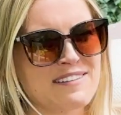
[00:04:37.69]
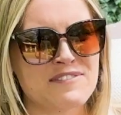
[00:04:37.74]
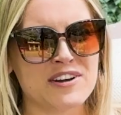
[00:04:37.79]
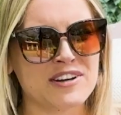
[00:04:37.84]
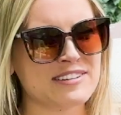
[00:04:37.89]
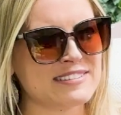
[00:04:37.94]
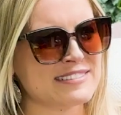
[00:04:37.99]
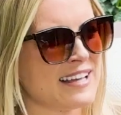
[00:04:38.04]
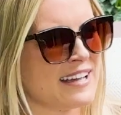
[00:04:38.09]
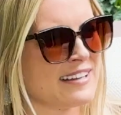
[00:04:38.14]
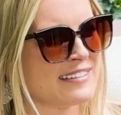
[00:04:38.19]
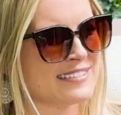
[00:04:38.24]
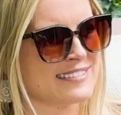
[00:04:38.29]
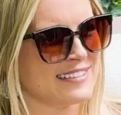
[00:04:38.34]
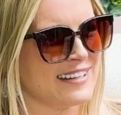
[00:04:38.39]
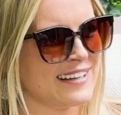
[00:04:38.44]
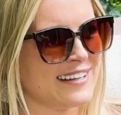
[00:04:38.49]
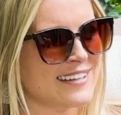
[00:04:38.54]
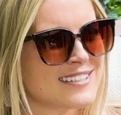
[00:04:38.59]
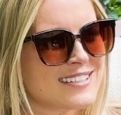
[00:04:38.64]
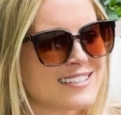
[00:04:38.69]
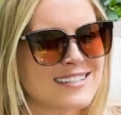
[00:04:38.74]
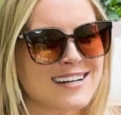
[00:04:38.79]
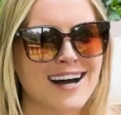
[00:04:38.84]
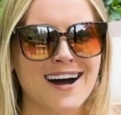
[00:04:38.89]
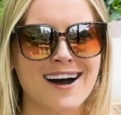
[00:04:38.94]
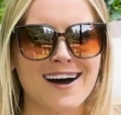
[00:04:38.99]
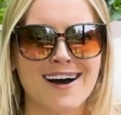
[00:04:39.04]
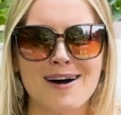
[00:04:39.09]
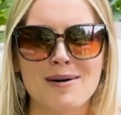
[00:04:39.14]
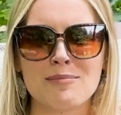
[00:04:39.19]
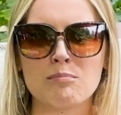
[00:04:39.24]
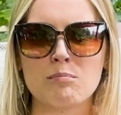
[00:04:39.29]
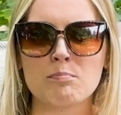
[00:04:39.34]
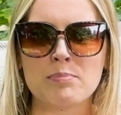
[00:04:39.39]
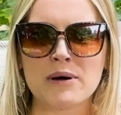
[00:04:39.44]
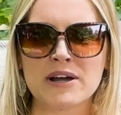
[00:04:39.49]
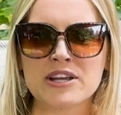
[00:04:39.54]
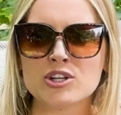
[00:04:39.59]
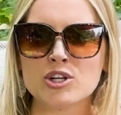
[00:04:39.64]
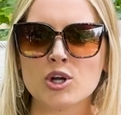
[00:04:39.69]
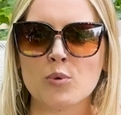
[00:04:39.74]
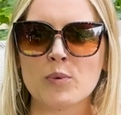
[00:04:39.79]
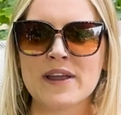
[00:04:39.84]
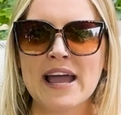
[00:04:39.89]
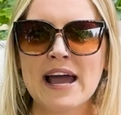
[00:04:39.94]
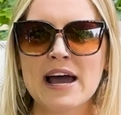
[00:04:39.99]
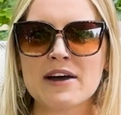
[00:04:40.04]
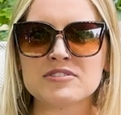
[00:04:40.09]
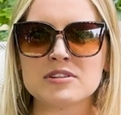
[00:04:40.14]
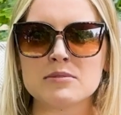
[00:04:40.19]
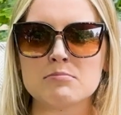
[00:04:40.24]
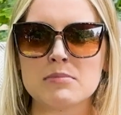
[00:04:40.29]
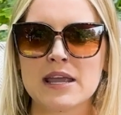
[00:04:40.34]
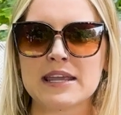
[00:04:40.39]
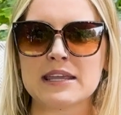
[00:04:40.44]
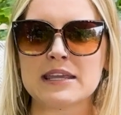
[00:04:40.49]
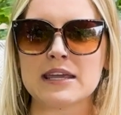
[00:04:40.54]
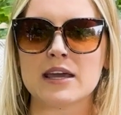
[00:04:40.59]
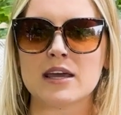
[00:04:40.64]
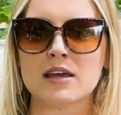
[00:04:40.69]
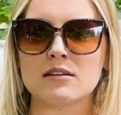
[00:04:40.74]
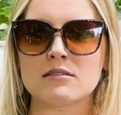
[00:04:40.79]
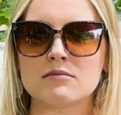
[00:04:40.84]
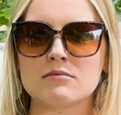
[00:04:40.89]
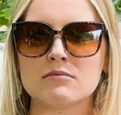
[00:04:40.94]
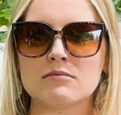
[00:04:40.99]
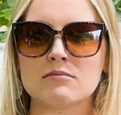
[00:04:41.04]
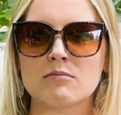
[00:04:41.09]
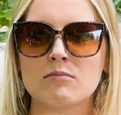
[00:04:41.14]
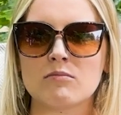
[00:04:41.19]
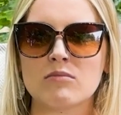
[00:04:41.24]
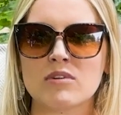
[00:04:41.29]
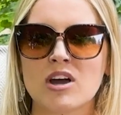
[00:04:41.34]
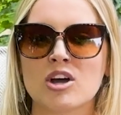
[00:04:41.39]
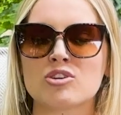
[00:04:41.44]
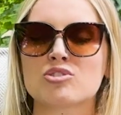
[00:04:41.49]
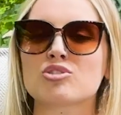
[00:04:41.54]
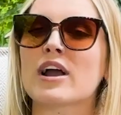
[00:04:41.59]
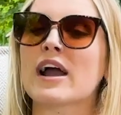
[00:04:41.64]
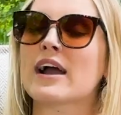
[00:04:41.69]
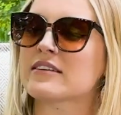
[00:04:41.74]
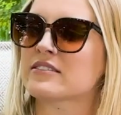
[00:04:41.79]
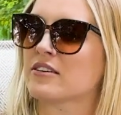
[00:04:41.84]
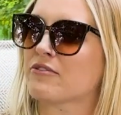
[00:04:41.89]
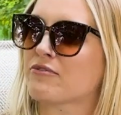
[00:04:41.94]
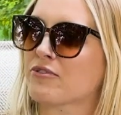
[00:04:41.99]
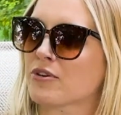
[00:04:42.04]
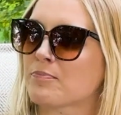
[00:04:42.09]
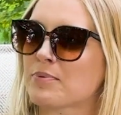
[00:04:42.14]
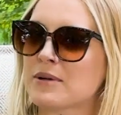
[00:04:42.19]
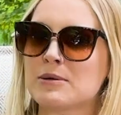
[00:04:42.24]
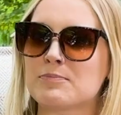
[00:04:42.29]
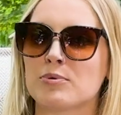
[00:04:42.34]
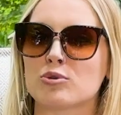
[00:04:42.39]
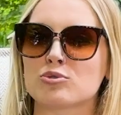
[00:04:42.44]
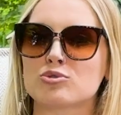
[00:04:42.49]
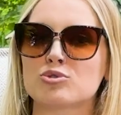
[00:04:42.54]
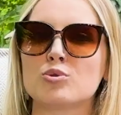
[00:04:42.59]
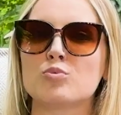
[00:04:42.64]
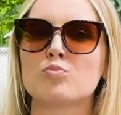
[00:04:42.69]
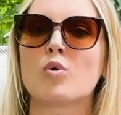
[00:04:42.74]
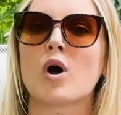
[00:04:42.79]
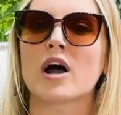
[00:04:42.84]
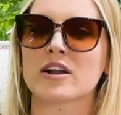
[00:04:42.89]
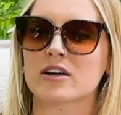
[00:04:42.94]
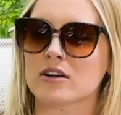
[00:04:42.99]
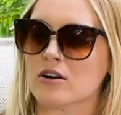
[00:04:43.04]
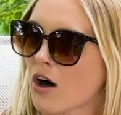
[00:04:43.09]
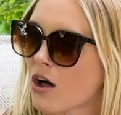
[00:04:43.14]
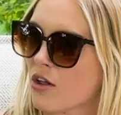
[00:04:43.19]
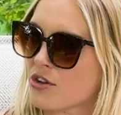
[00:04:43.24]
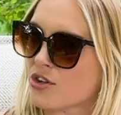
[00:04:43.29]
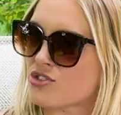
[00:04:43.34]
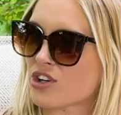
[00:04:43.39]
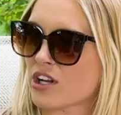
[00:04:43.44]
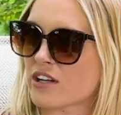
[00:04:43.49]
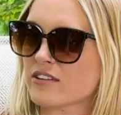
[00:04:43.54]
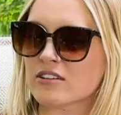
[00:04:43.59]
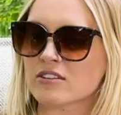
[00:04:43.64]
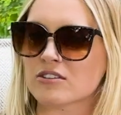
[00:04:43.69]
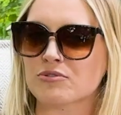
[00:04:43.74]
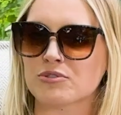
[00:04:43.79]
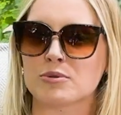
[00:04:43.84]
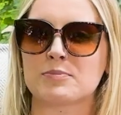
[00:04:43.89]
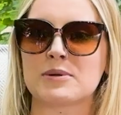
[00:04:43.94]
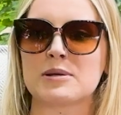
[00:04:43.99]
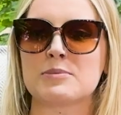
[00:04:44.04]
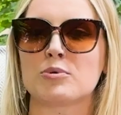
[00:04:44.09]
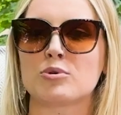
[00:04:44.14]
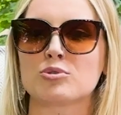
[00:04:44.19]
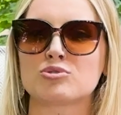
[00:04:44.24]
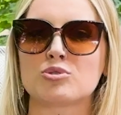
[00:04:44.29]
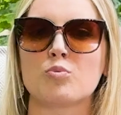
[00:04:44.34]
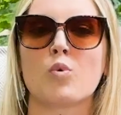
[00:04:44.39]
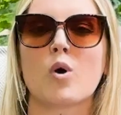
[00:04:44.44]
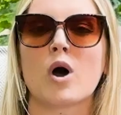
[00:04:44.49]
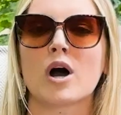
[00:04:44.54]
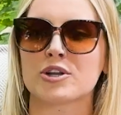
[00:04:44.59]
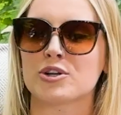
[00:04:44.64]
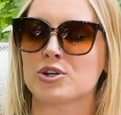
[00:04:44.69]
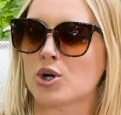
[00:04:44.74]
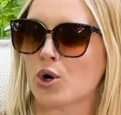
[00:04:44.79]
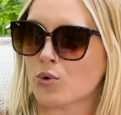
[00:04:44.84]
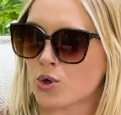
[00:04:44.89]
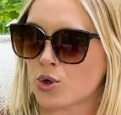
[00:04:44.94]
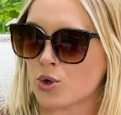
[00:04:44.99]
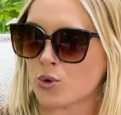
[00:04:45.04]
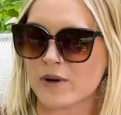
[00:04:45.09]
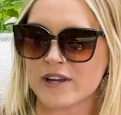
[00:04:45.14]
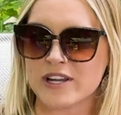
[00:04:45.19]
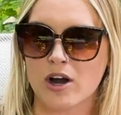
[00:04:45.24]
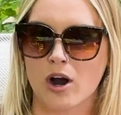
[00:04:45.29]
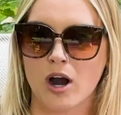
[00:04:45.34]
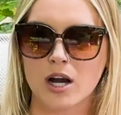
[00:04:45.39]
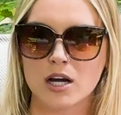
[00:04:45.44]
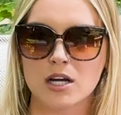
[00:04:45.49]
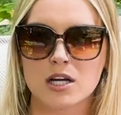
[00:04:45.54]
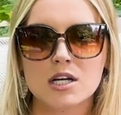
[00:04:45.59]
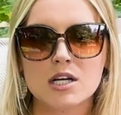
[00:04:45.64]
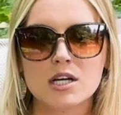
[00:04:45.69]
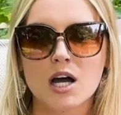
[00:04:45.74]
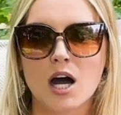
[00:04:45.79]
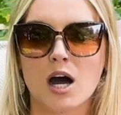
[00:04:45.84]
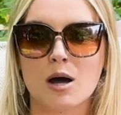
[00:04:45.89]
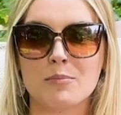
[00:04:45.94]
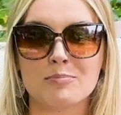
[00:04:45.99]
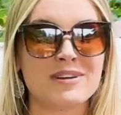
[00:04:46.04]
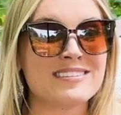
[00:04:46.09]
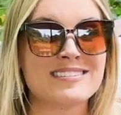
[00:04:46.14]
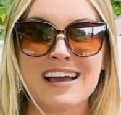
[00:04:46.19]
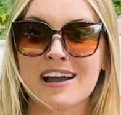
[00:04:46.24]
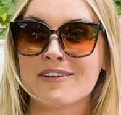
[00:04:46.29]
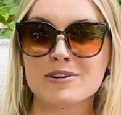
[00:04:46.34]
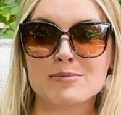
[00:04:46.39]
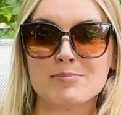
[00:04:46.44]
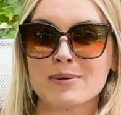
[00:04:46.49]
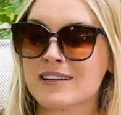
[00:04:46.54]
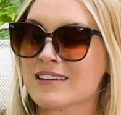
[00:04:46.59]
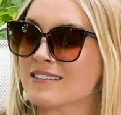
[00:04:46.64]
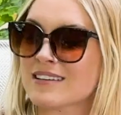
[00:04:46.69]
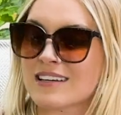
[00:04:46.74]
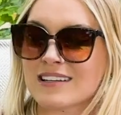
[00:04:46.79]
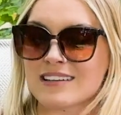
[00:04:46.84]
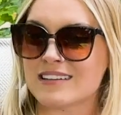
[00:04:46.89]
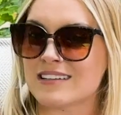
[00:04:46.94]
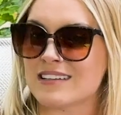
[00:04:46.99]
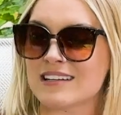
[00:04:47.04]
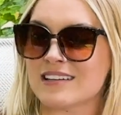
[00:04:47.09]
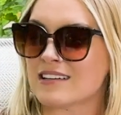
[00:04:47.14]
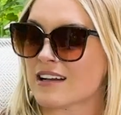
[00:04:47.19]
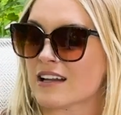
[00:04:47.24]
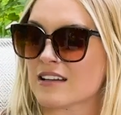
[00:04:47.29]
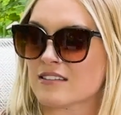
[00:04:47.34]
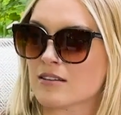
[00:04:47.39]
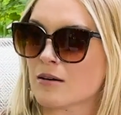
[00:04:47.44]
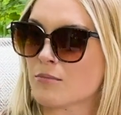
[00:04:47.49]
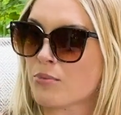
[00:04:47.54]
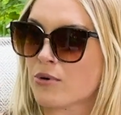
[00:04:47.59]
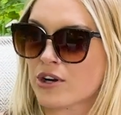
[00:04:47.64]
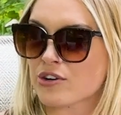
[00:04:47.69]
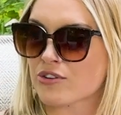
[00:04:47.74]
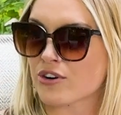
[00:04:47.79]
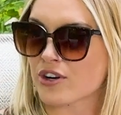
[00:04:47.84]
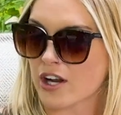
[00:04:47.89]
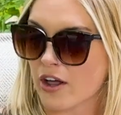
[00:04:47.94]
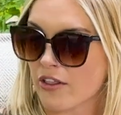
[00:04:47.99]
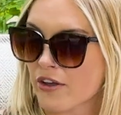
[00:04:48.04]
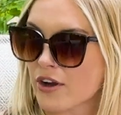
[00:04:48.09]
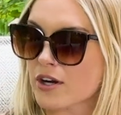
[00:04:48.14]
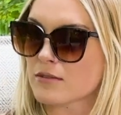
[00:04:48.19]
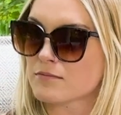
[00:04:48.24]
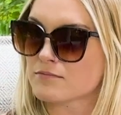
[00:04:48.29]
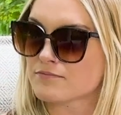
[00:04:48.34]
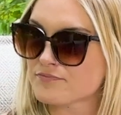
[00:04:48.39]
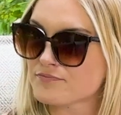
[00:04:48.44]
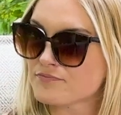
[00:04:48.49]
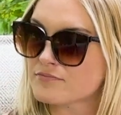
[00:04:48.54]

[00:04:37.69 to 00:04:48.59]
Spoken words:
not very sexy. But, you know, we have to make it attractive for people to want to call Agentis, for people to want to know who we are, because everybody's going to need it at some point or another. You